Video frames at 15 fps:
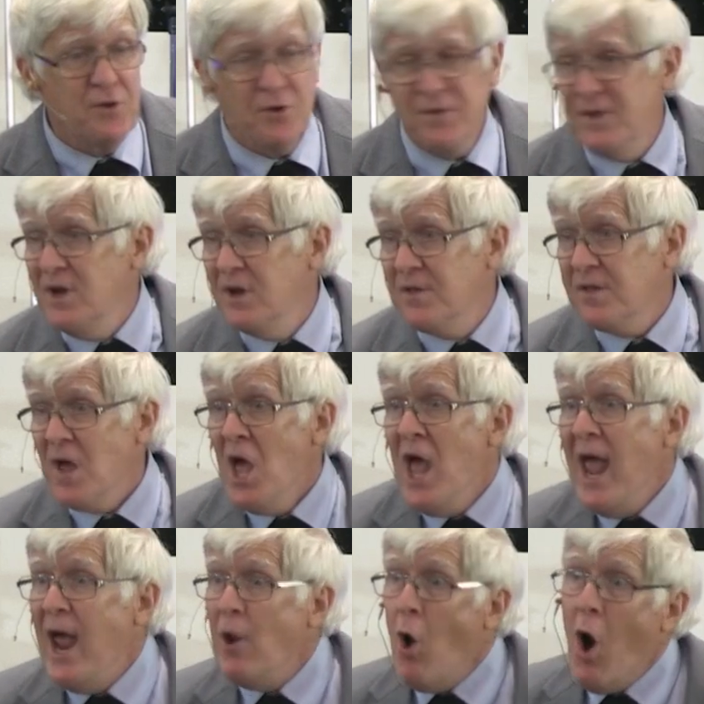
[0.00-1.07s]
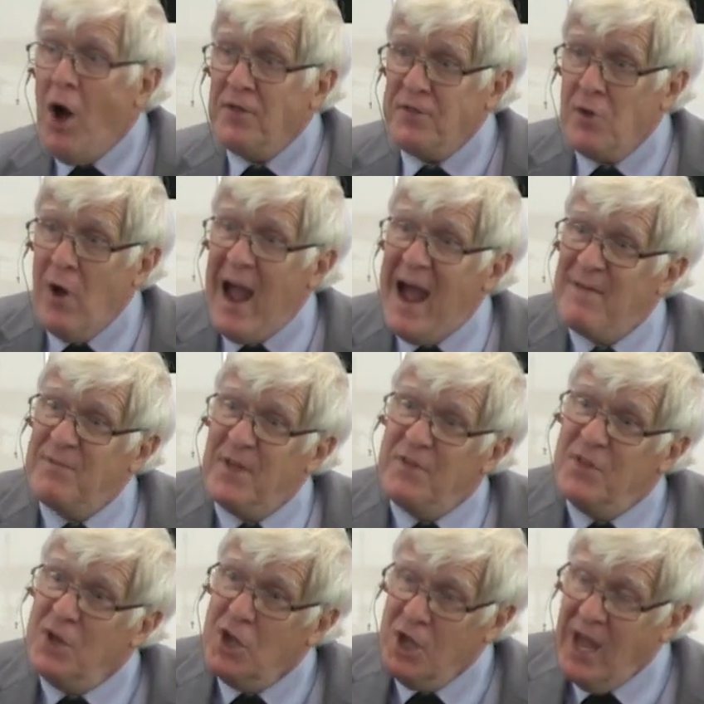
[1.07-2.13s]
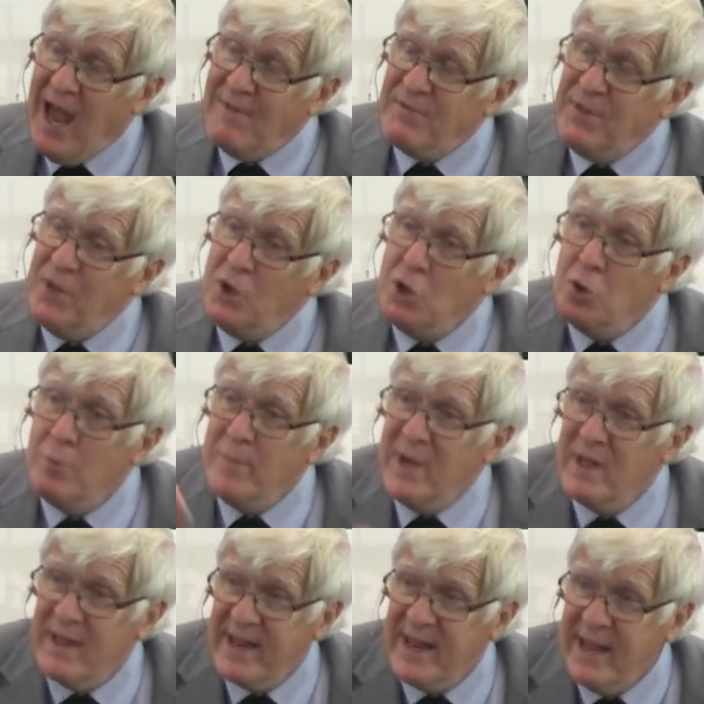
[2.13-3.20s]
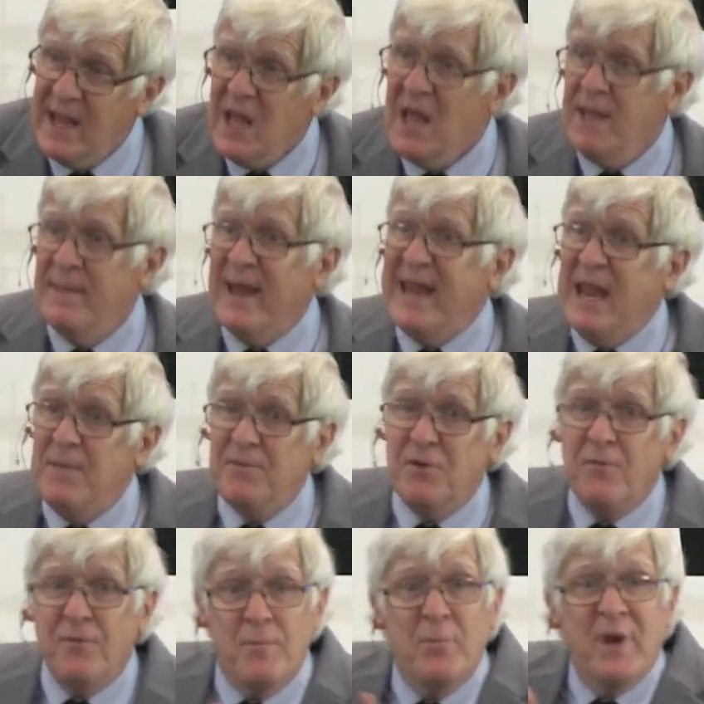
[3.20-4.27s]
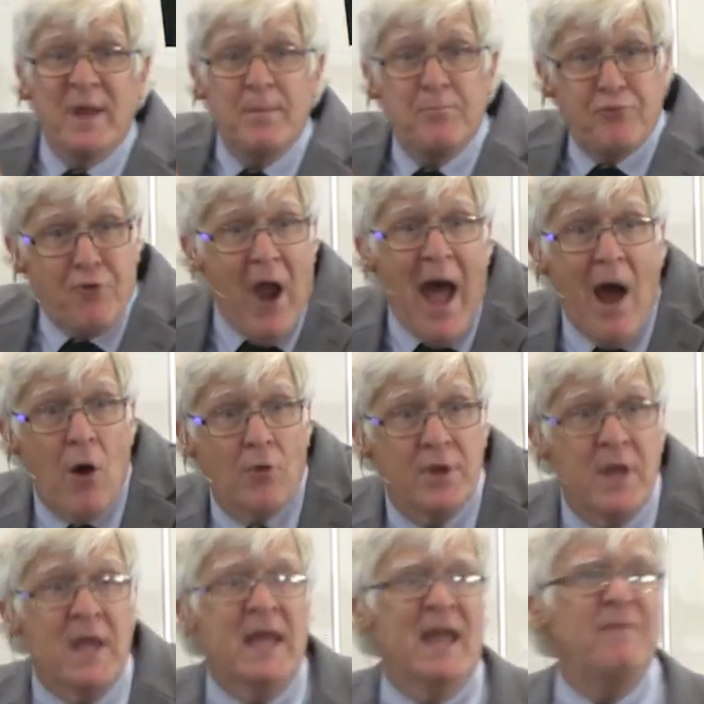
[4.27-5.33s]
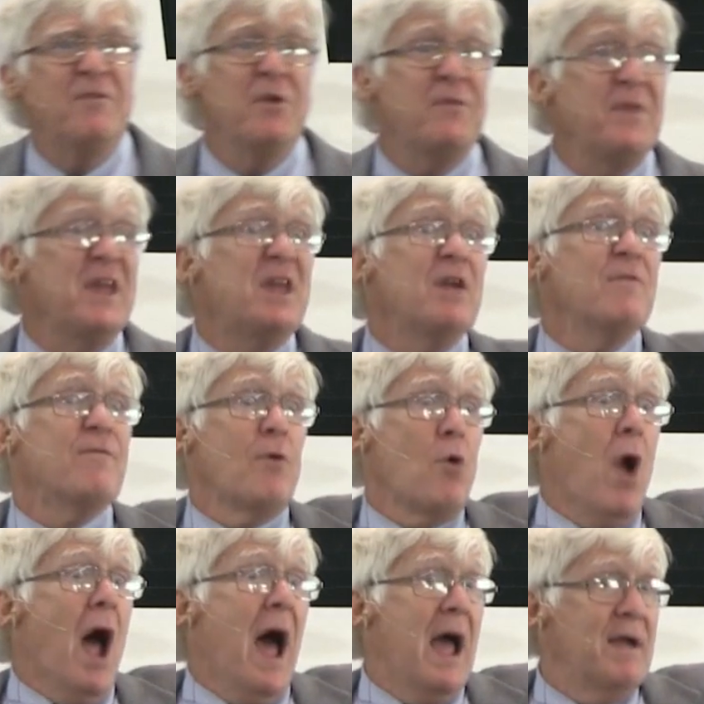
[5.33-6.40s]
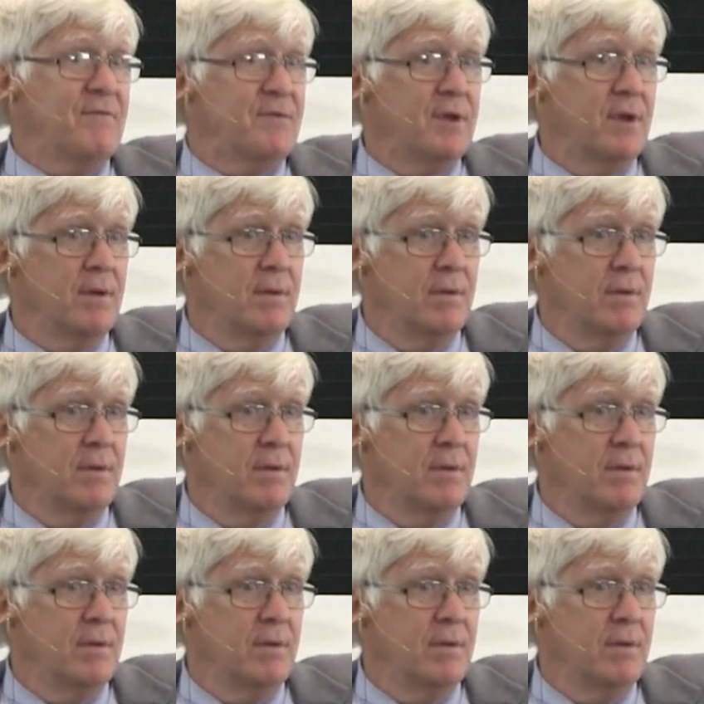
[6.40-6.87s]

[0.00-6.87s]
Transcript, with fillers: your sins and also have them, having the humility that keeps you from being proud if you think you've arrived.